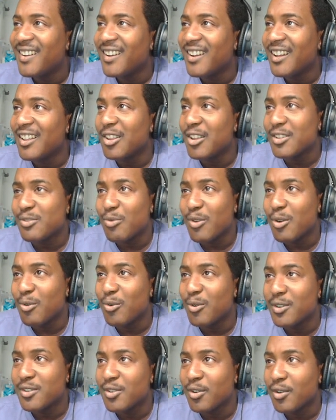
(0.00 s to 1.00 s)
I lost where I
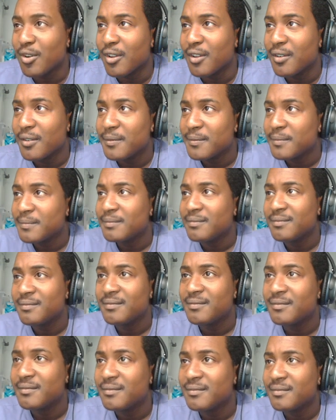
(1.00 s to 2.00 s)
was. Hold on.
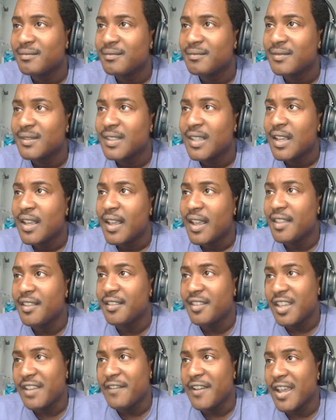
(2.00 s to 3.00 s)
In
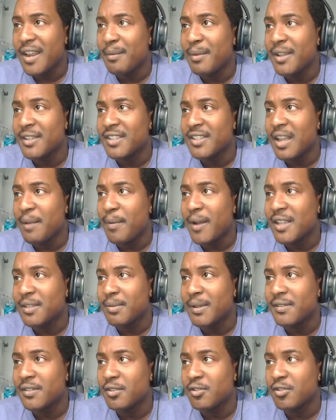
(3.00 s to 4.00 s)
the TV anime, it's not
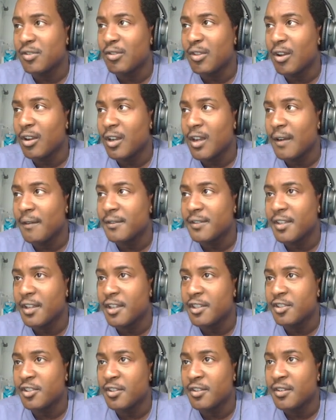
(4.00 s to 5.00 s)
possible to have such a long
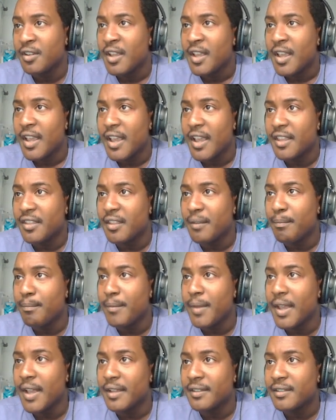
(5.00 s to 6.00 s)
conversation in the
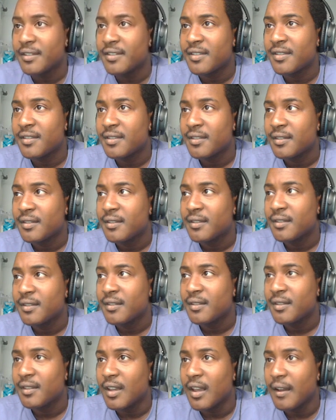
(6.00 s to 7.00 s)
midst
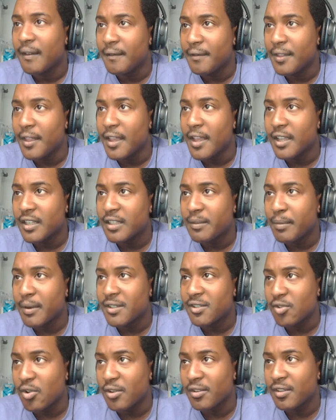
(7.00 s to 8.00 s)
of this by
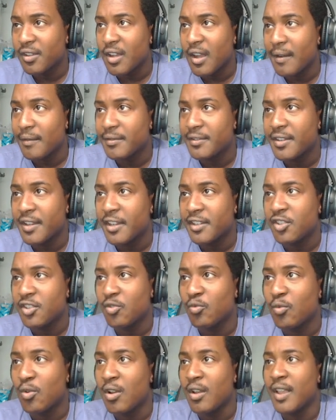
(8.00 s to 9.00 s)
starting the
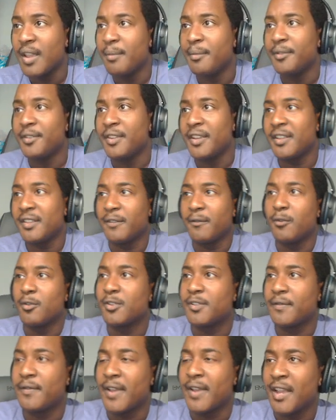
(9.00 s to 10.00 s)
conversation while imitating the
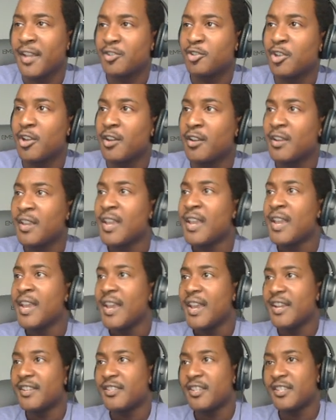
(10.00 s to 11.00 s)
voice of a hedgehog.
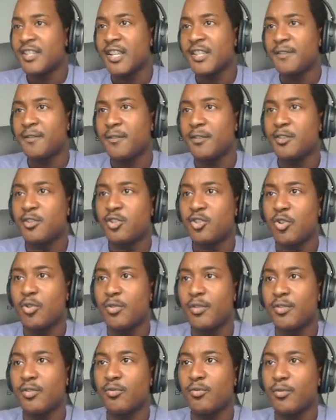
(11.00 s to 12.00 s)
It is successful in
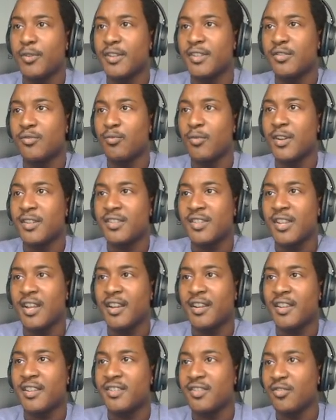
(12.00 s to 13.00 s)
showing the reasons why
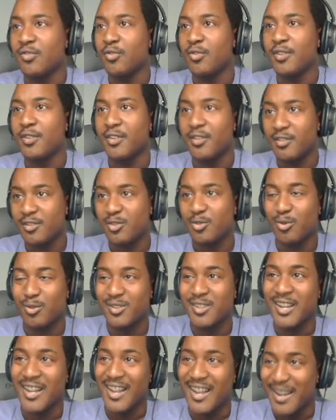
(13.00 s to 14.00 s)
Saki is annoyed in a
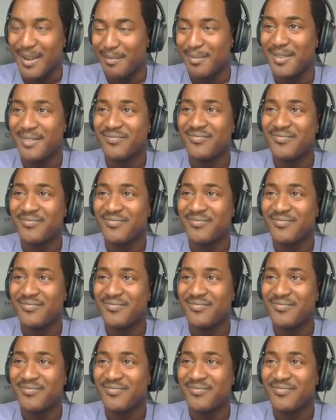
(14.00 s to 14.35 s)
short time.